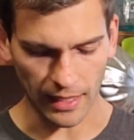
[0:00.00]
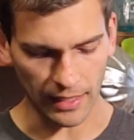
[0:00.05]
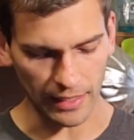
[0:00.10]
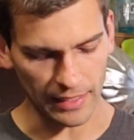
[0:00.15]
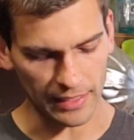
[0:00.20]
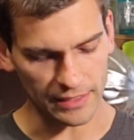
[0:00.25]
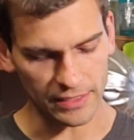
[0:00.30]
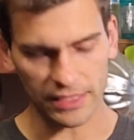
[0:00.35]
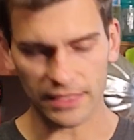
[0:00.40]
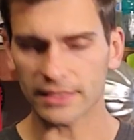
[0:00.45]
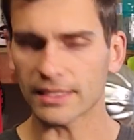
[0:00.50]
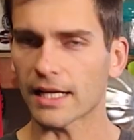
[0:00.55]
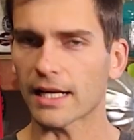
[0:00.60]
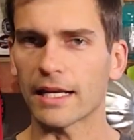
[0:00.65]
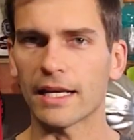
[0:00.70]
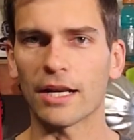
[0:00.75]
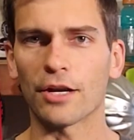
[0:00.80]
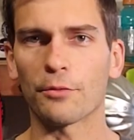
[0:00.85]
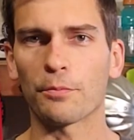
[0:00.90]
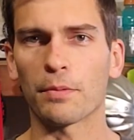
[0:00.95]
it's just like
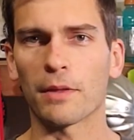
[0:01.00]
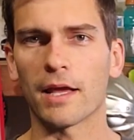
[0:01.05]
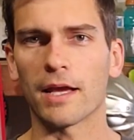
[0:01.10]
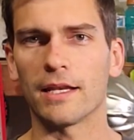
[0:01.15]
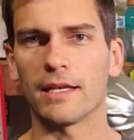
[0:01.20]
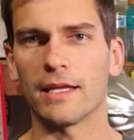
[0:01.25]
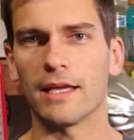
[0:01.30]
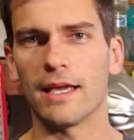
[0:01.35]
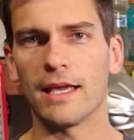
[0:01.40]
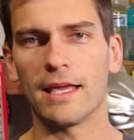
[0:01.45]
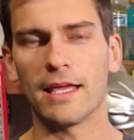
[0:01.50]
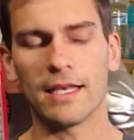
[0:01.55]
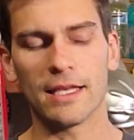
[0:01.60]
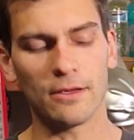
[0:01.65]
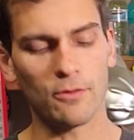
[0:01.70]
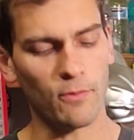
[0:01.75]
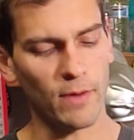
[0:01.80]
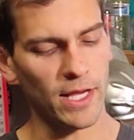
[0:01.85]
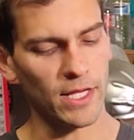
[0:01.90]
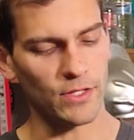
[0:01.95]
an airplane. Any
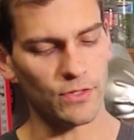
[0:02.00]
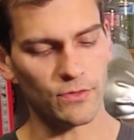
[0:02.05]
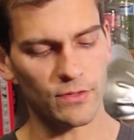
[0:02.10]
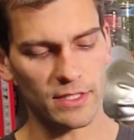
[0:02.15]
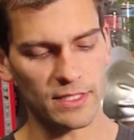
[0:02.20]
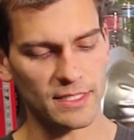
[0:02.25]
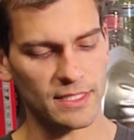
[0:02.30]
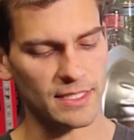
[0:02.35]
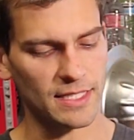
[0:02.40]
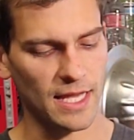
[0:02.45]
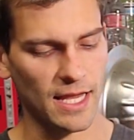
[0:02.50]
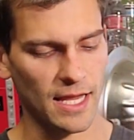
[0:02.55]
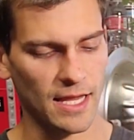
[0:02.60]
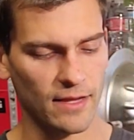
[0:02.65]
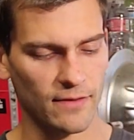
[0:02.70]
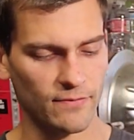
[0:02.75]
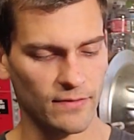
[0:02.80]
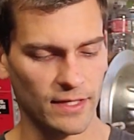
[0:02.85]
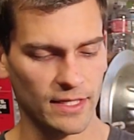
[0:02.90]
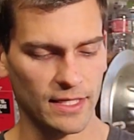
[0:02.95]
weight you can
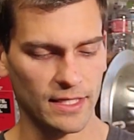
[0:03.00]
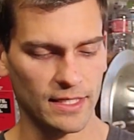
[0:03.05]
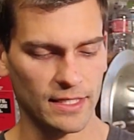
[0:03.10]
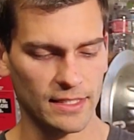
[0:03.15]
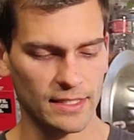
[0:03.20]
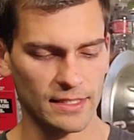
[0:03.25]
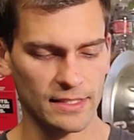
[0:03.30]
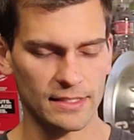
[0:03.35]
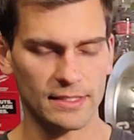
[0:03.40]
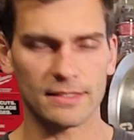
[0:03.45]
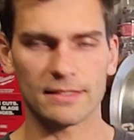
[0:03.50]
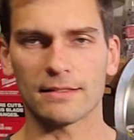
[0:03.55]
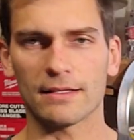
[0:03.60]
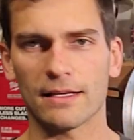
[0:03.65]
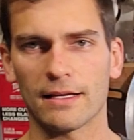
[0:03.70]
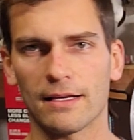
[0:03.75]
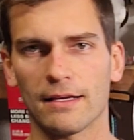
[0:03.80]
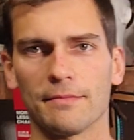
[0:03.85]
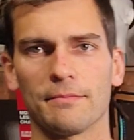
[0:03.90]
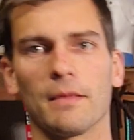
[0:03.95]
save is
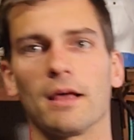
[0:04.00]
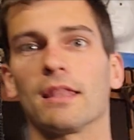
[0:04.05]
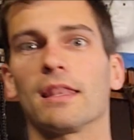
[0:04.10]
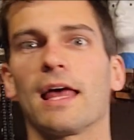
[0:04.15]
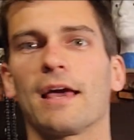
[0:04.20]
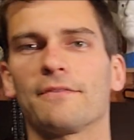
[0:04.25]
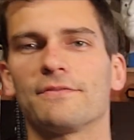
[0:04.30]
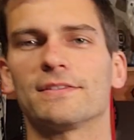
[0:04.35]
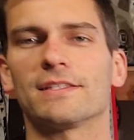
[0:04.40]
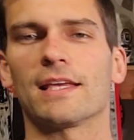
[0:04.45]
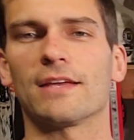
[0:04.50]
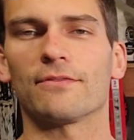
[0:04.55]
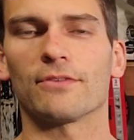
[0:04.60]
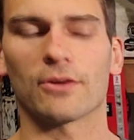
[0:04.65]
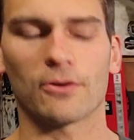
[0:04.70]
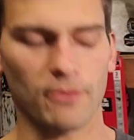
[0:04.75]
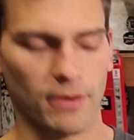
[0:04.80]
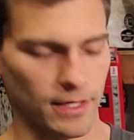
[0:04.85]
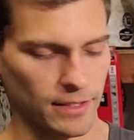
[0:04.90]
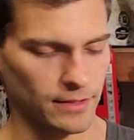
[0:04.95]
a
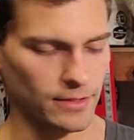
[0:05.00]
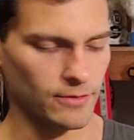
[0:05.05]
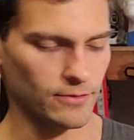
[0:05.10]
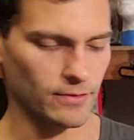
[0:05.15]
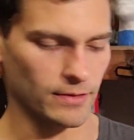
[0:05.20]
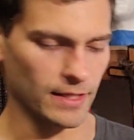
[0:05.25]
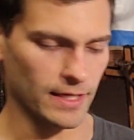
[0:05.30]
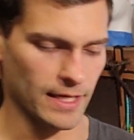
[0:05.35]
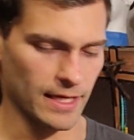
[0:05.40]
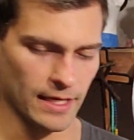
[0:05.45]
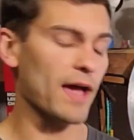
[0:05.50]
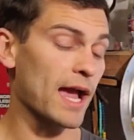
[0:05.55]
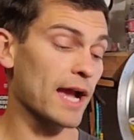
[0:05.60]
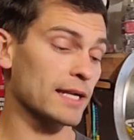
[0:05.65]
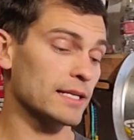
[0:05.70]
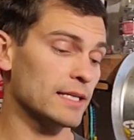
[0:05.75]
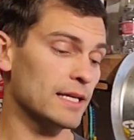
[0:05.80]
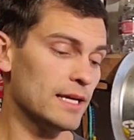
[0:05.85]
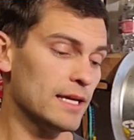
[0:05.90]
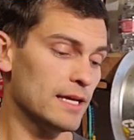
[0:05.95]
lifesaver, quite literally. In
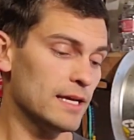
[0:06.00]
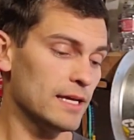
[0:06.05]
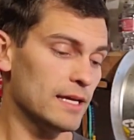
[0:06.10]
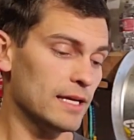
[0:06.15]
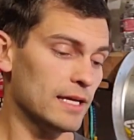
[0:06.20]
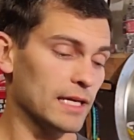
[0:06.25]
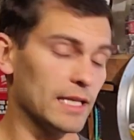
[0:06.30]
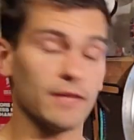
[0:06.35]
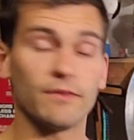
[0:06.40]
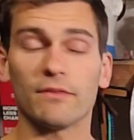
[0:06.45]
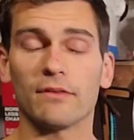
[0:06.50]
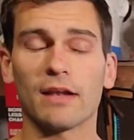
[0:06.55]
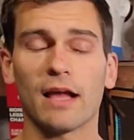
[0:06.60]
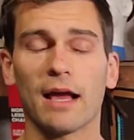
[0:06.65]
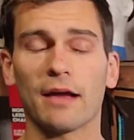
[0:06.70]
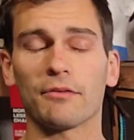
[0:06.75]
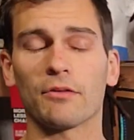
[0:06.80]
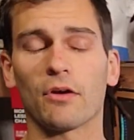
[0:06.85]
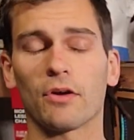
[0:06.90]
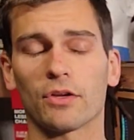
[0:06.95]
fact,
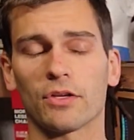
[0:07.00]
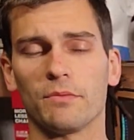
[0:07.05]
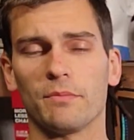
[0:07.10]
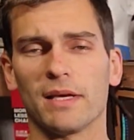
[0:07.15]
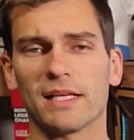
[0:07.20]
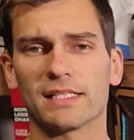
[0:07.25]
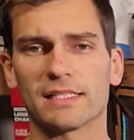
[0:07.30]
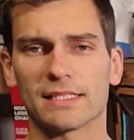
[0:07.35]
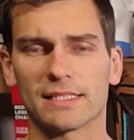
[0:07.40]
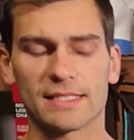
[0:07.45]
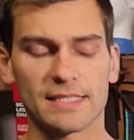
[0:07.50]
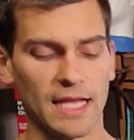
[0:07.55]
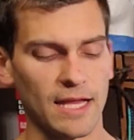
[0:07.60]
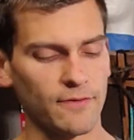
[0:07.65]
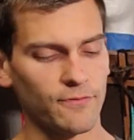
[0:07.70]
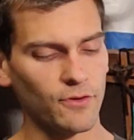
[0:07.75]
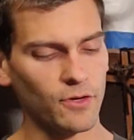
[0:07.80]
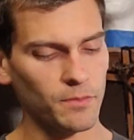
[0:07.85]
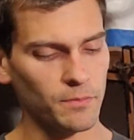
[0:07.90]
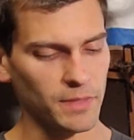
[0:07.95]
I'd argue makes it
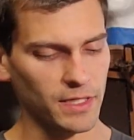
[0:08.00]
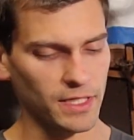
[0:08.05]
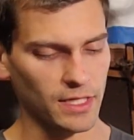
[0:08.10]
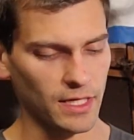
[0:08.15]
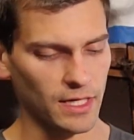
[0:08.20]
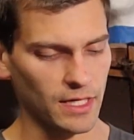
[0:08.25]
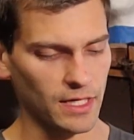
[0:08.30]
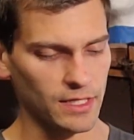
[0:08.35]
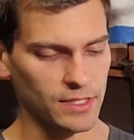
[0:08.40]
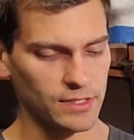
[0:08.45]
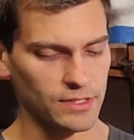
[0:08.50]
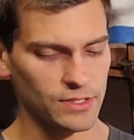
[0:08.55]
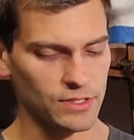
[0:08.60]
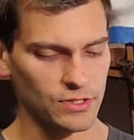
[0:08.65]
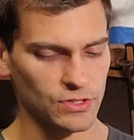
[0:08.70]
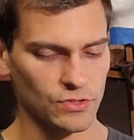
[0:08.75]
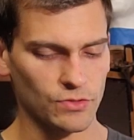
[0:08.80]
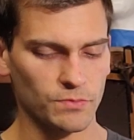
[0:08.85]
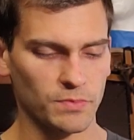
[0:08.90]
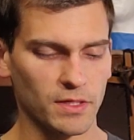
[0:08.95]
safer because
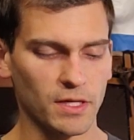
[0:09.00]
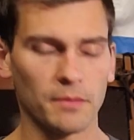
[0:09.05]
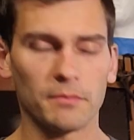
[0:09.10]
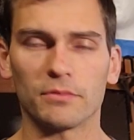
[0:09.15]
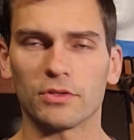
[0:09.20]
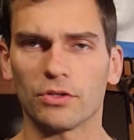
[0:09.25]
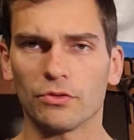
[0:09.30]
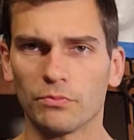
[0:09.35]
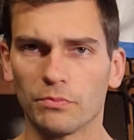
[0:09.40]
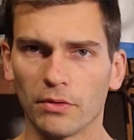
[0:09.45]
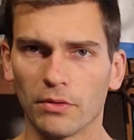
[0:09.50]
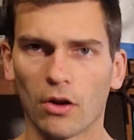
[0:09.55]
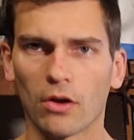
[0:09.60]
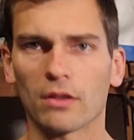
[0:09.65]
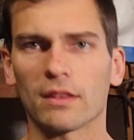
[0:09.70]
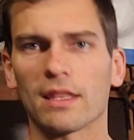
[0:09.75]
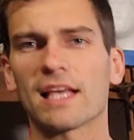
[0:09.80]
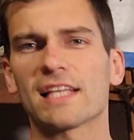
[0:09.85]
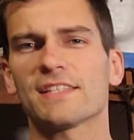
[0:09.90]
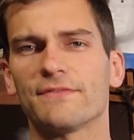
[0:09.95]
you are
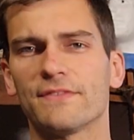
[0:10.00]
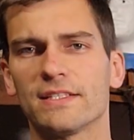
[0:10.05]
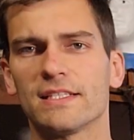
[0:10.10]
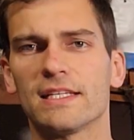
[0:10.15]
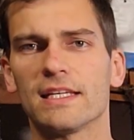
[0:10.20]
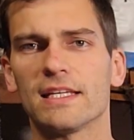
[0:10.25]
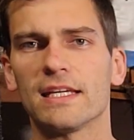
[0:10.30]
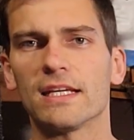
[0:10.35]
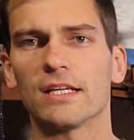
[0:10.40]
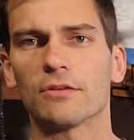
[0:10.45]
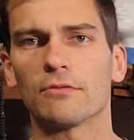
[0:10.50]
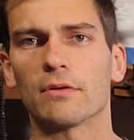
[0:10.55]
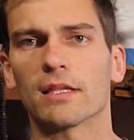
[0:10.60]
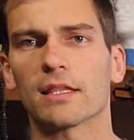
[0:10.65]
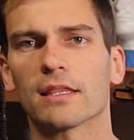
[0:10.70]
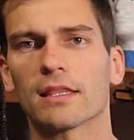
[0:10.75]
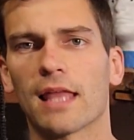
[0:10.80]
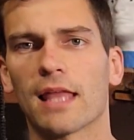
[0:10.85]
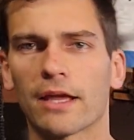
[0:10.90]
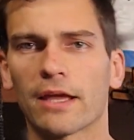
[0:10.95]
less fatigued with
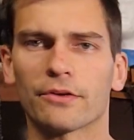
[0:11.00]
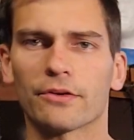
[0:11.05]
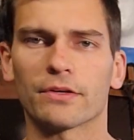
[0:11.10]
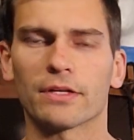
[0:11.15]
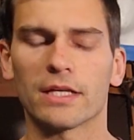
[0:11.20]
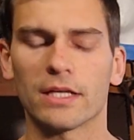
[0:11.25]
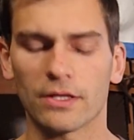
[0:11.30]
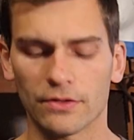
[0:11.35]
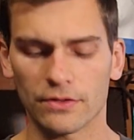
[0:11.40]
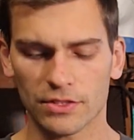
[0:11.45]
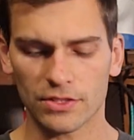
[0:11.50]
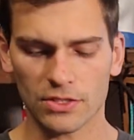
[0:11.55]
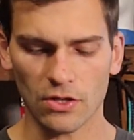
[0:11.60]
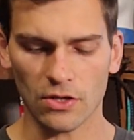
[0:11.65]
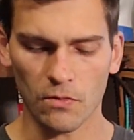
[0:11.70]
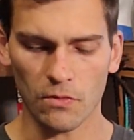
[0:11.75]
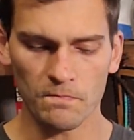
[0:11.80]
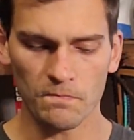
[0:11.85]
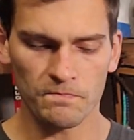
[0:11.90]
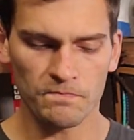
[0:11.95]
lighter gear.
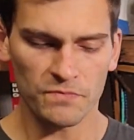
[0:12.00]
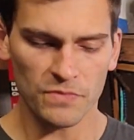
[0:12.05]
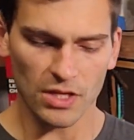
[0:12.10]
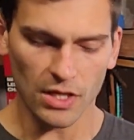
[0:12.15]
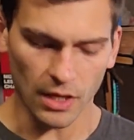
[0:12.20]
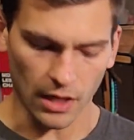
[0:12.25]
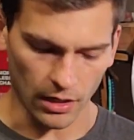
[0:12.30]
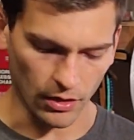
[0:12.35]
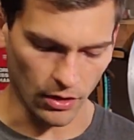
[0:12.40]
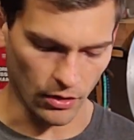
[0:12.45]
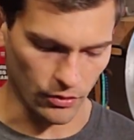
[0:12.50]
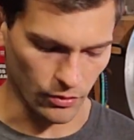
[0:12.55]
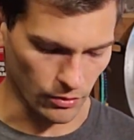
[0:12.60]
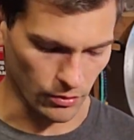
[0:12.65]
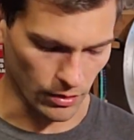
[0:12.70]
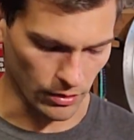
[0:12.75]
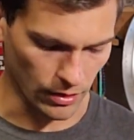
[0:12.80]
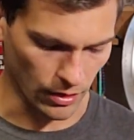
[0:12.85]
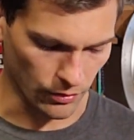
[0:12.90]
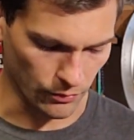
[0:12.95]
So
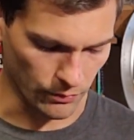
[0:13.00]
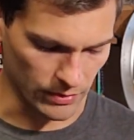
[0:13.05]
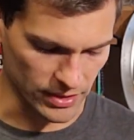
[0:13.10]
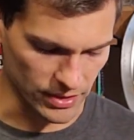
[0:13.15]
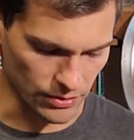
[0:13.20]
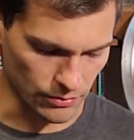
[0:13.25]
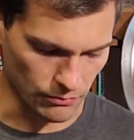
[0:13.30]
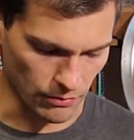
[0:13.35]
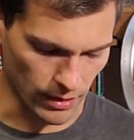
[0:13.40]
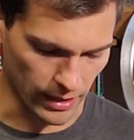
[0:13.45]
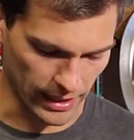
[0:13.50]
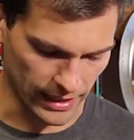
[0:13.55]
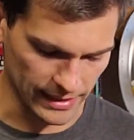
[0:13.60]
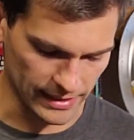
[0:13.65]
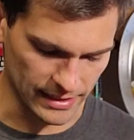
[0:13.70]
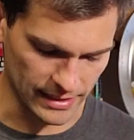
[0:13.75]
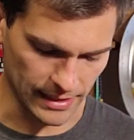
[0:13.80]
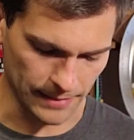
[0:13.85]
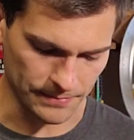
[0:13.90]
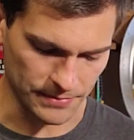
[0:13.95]
another reason to run a
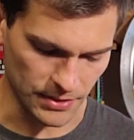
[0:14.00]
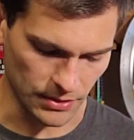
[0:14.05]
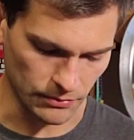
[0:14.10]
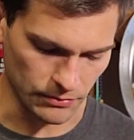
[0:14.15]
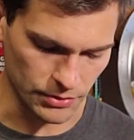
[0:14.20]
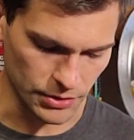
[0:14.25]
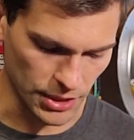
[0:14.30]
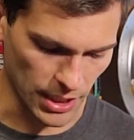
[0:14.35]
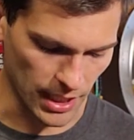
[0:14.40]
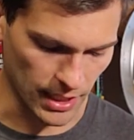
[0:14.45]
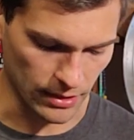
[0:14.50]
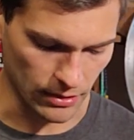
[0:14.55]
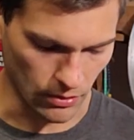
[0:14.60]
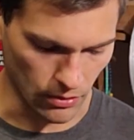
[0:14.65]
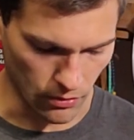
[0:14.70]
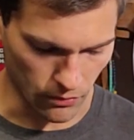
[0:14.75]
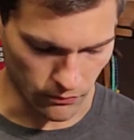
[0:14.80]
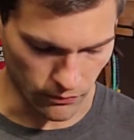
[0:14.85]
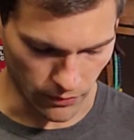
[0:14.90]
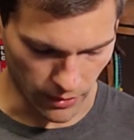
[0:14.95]
skip tooth chain
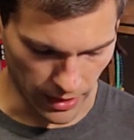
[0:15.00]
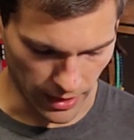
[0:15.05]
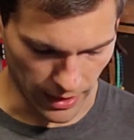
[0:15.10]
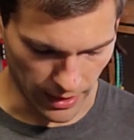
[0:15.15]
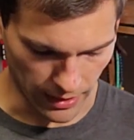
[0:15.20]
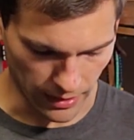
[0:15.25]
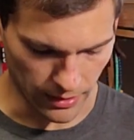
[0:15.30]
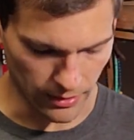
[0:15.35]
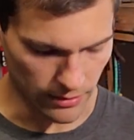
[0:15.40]
over a